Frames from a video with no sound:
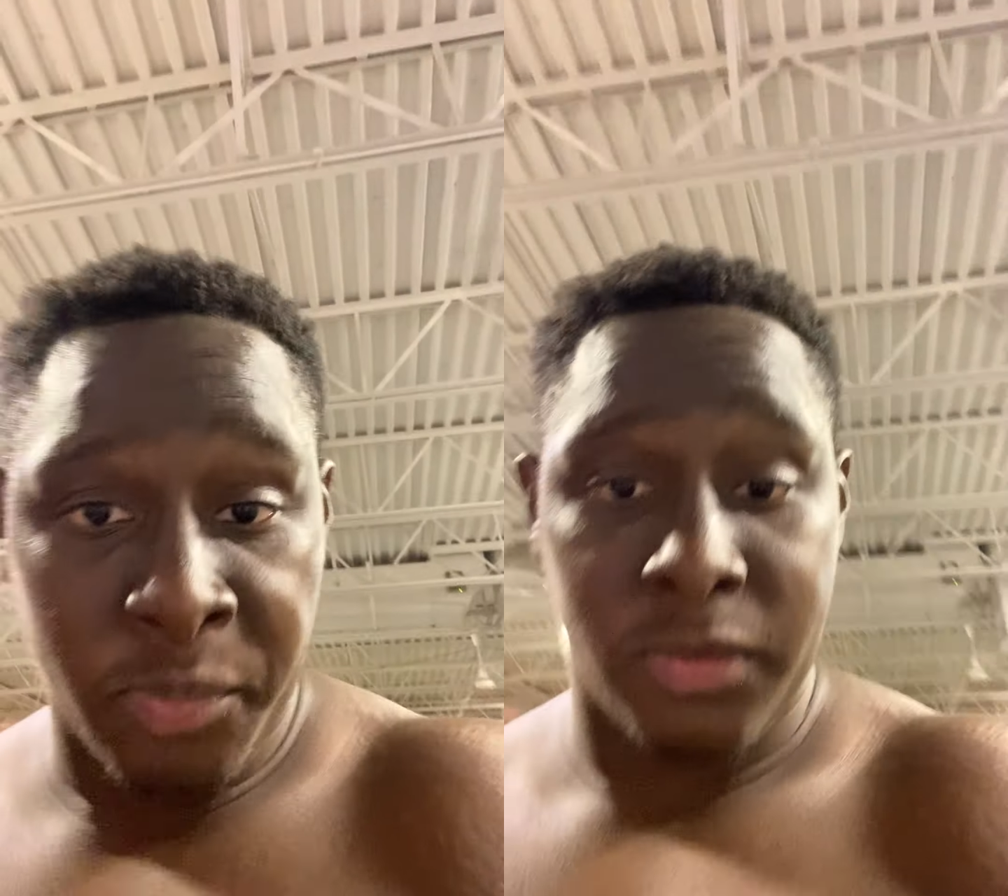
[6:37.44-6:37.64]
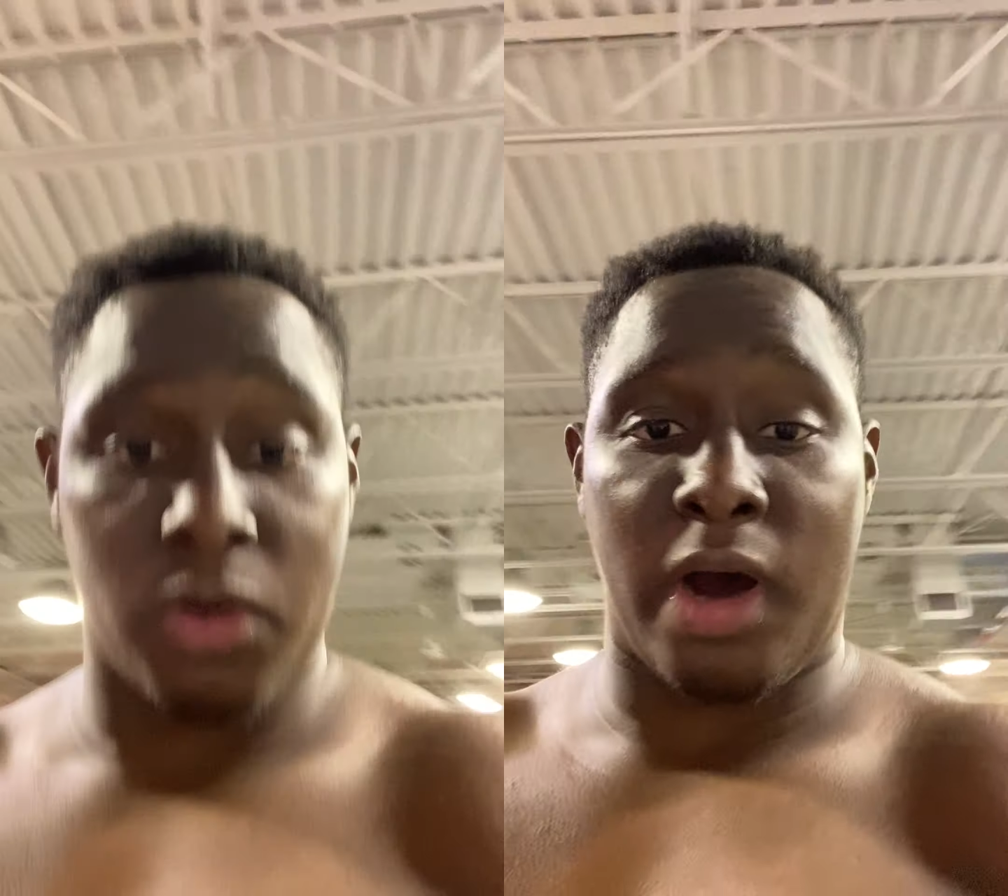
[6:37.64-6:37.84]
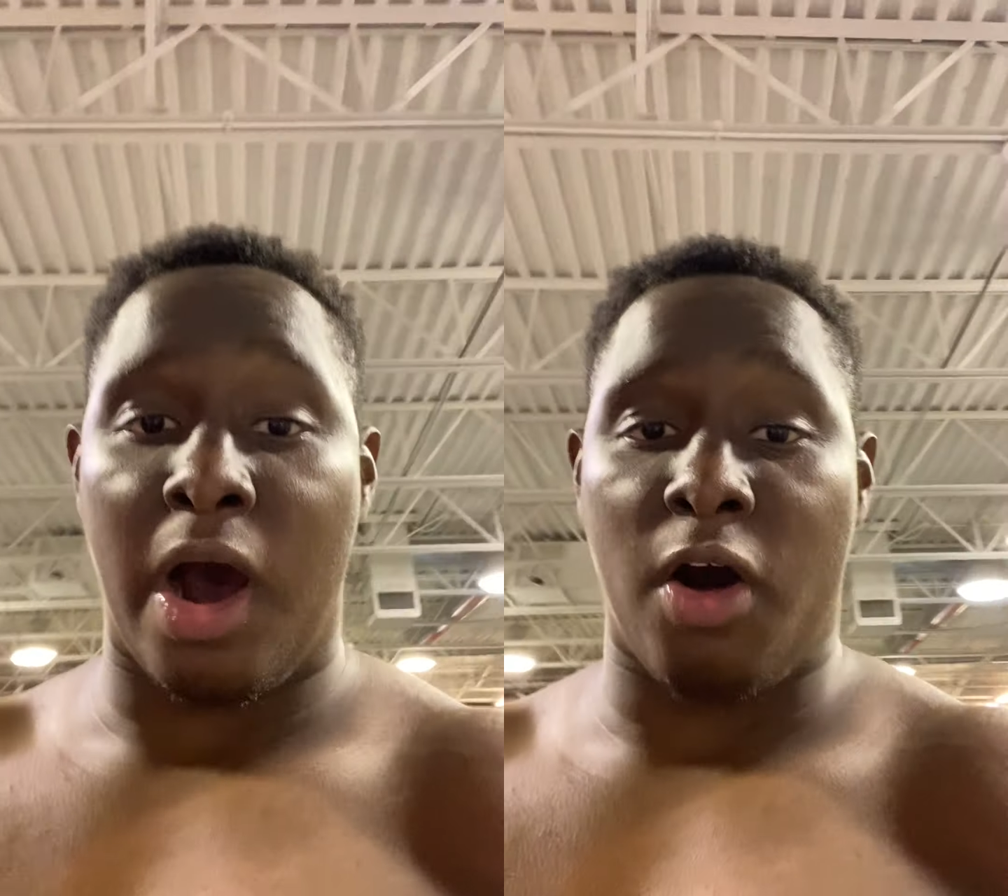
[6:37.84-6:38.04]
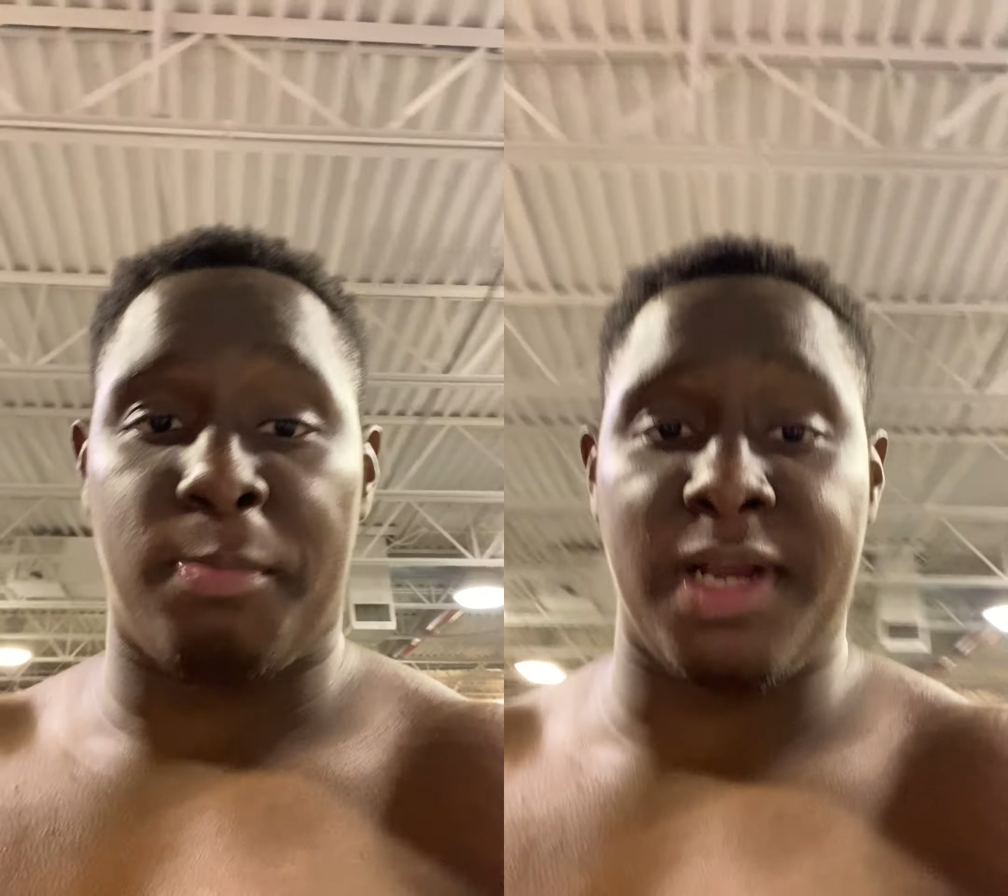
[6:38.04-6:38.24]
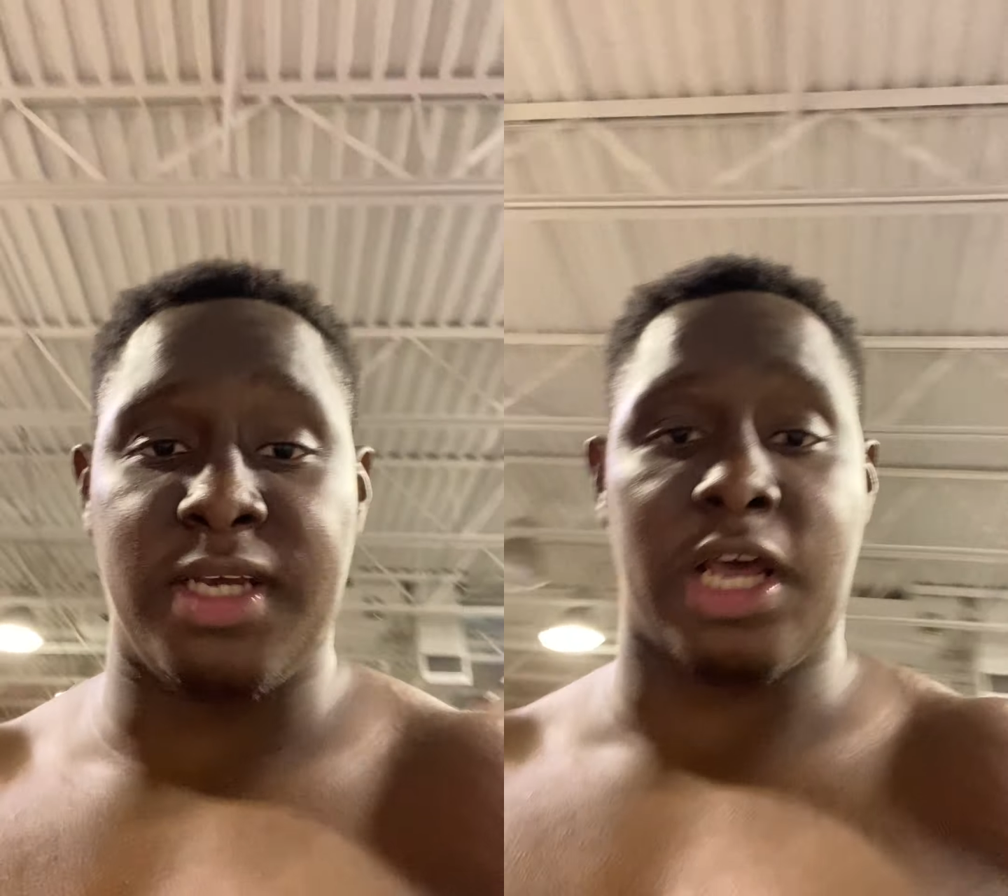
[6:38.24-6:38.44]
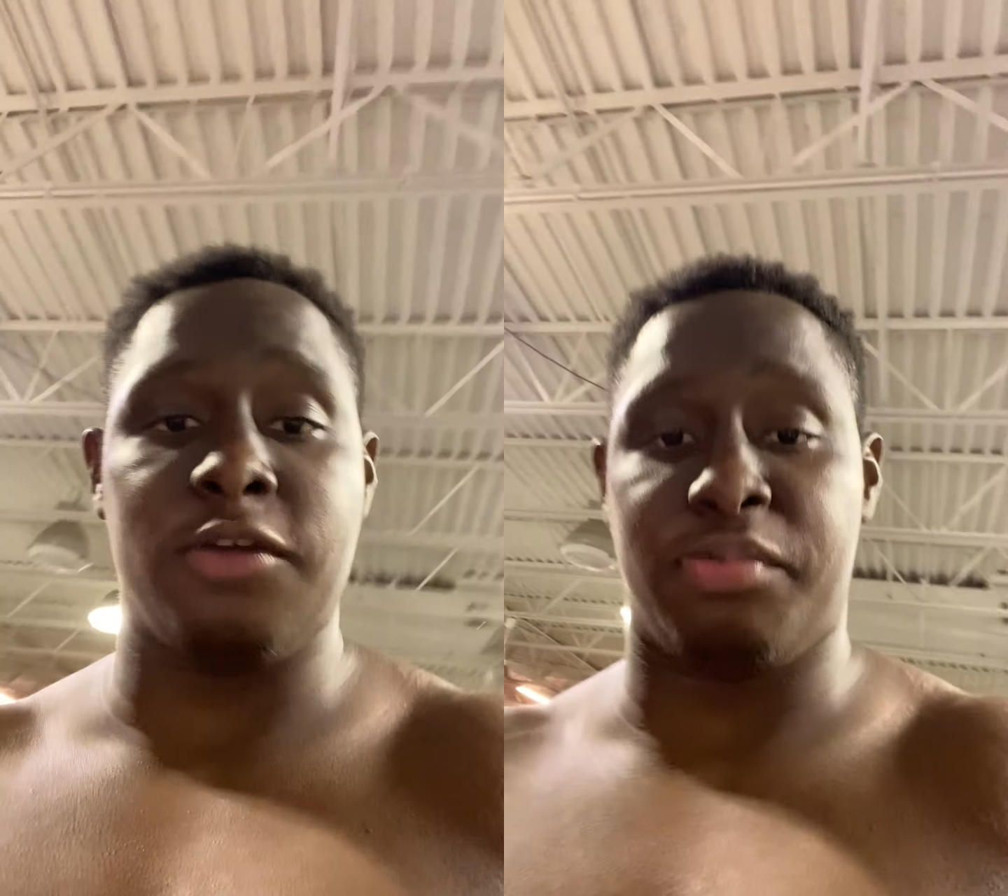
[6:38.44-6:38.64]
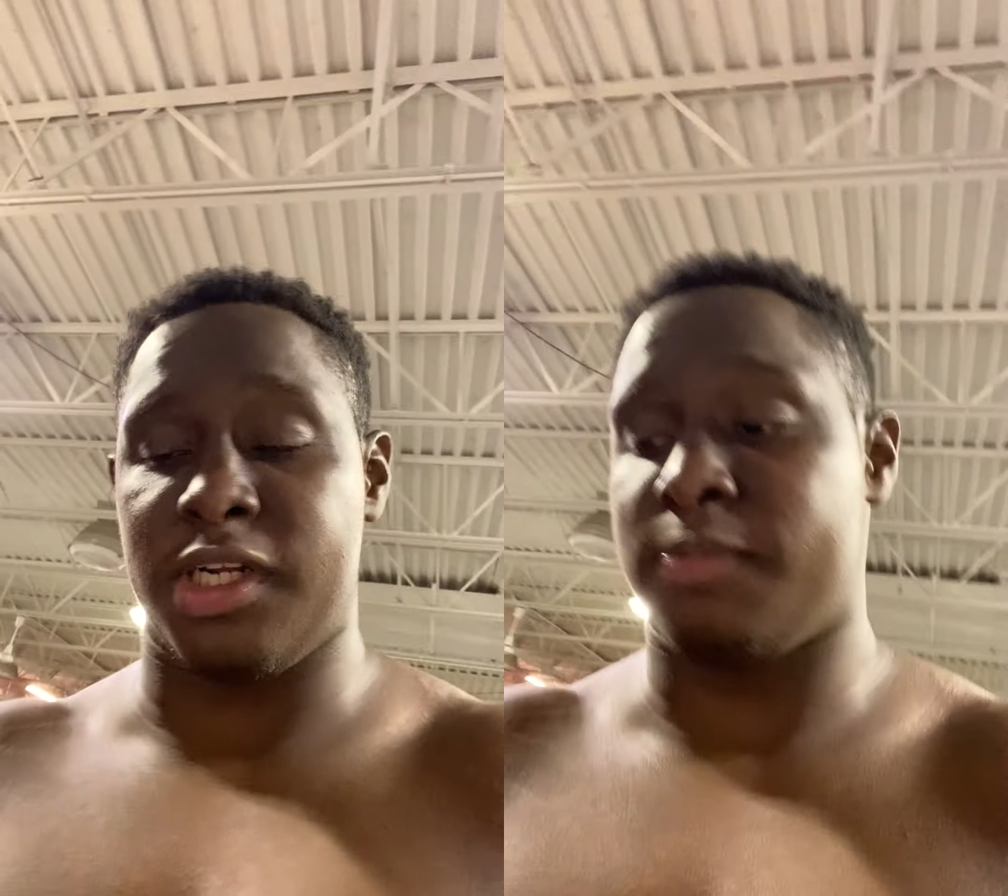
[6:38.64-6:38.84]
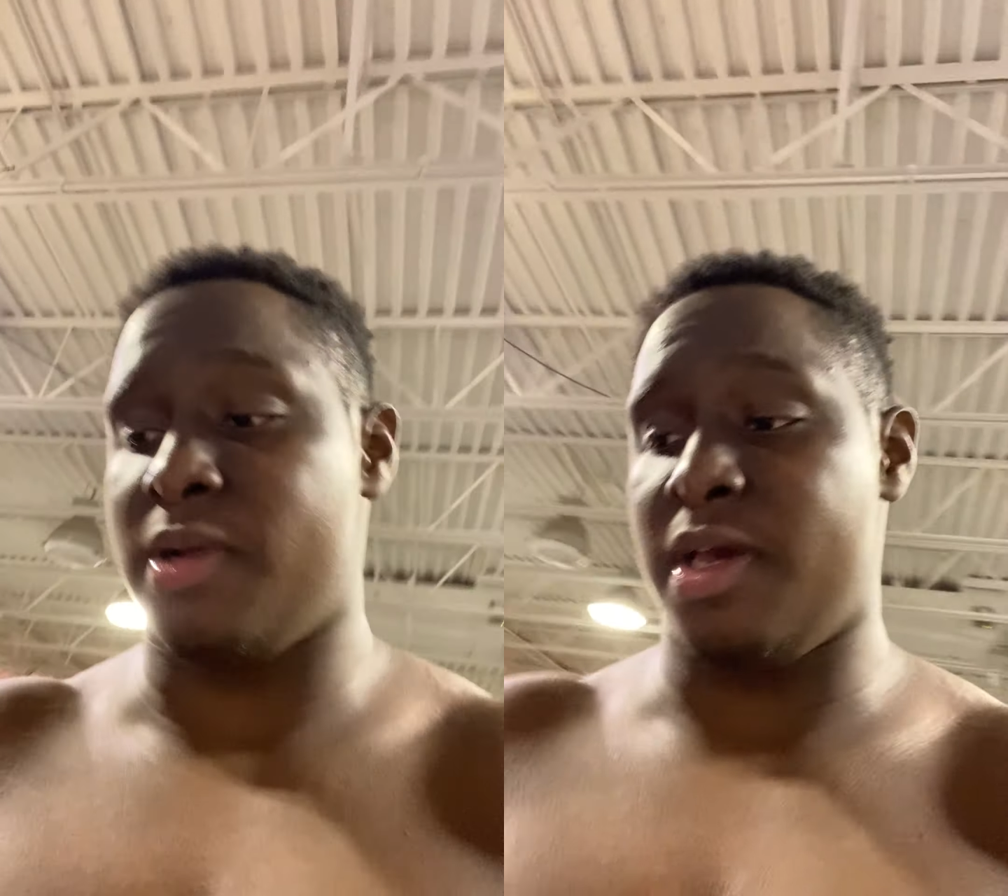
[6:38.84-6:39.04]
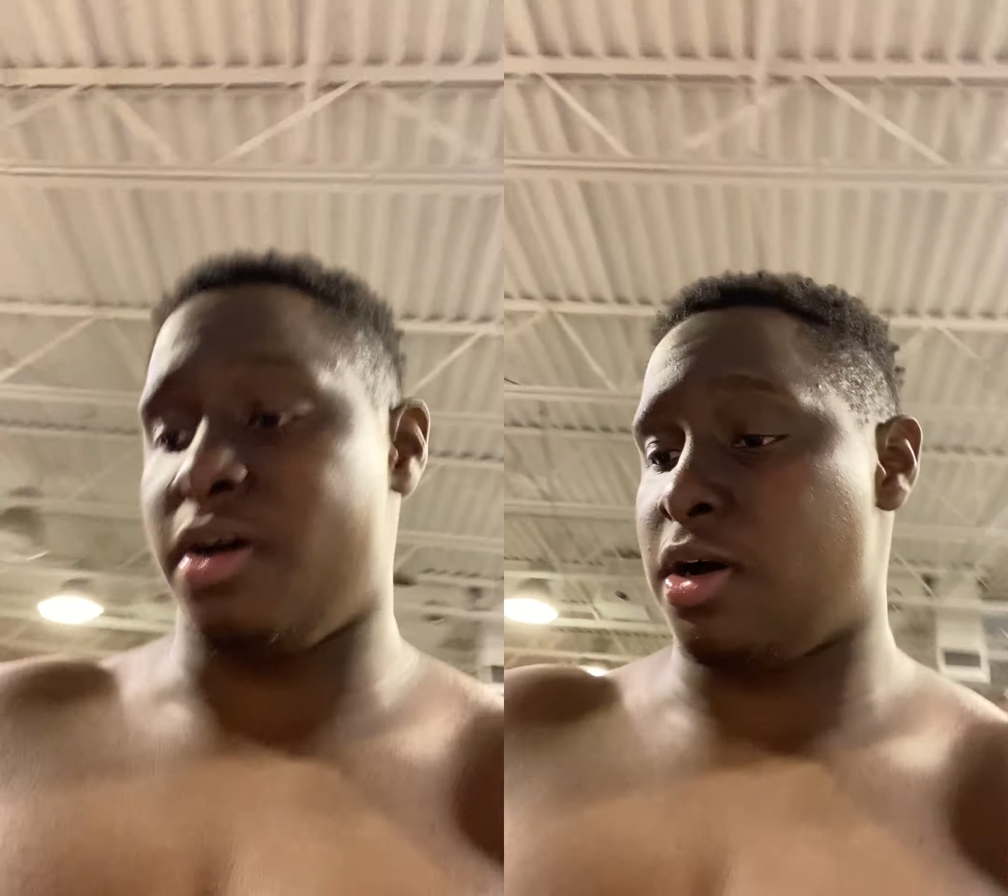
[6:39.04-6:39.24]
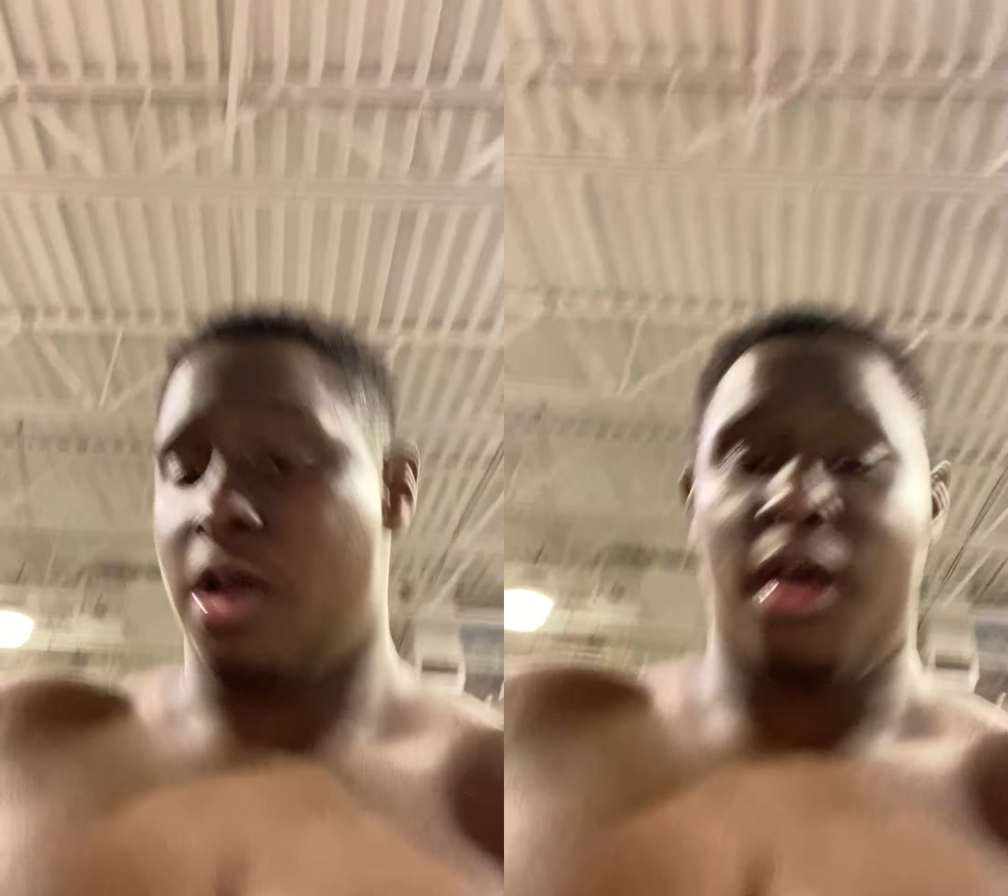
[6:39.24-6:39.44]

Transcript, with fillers: know all the plays. Like you put this player